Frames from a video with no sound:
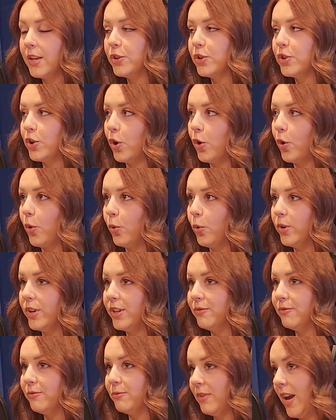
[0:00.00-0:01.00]
So
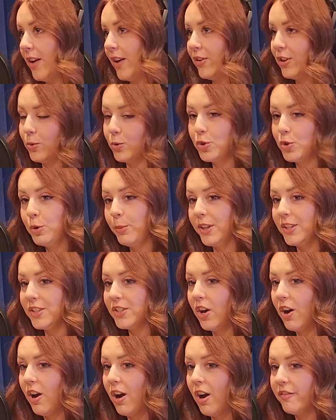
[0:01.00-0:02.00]
in having those 2
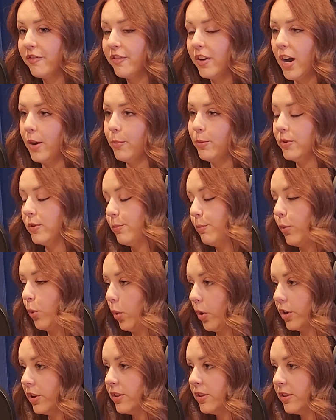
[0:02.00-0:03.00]
months off, I was
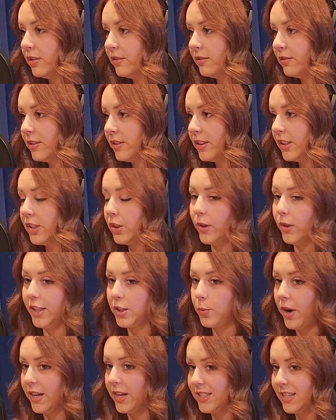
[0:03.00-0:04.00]
bored. So
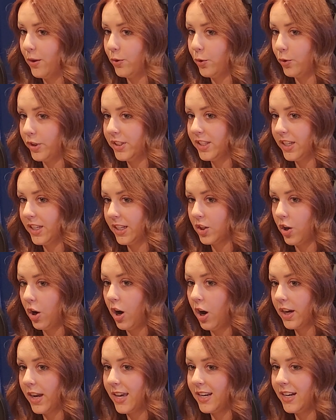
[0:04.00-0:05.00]
that's why I downloaded
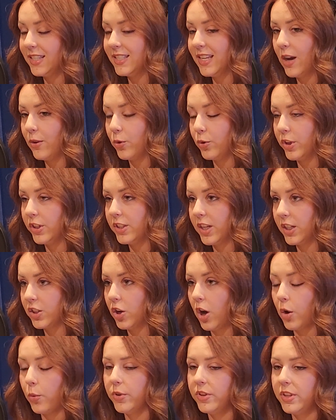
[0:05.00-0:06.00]
TikTok. And I downloaded
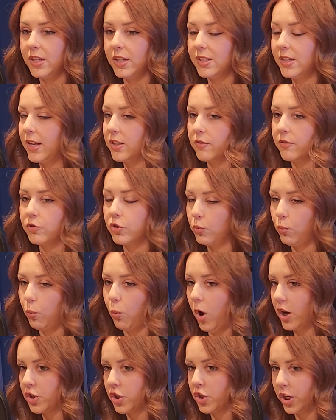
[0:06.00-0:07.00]
TikTok with the intent of just
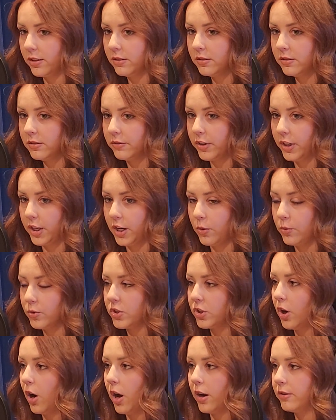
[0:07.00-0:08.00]
watching
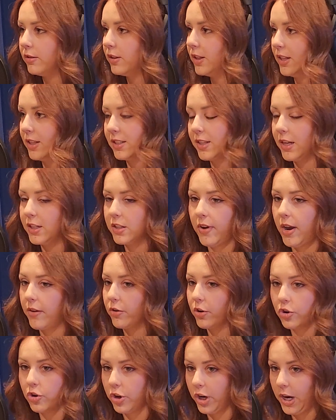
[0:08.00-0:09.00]
videos, not the intent of
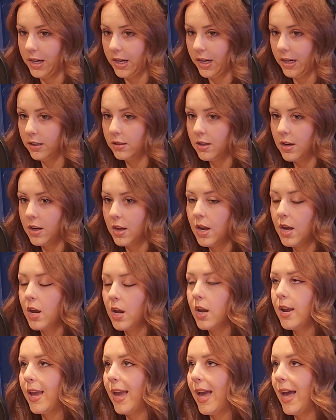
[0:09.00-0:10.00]
ever creating. Yeah.
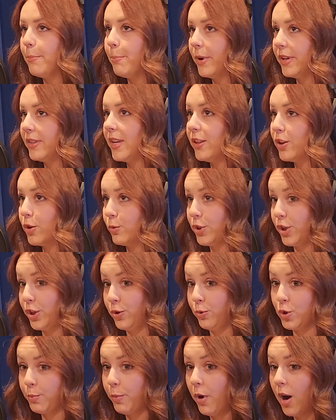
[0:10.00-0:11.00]
But then there was a
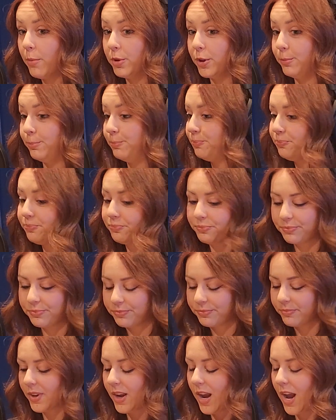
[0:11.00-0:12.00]
huge problem.
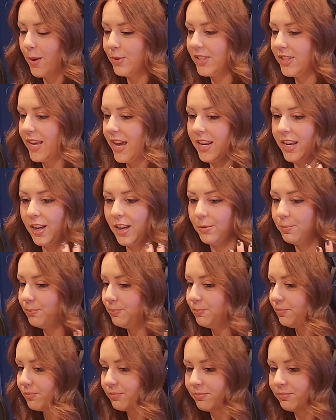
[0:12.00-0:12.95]
I was getting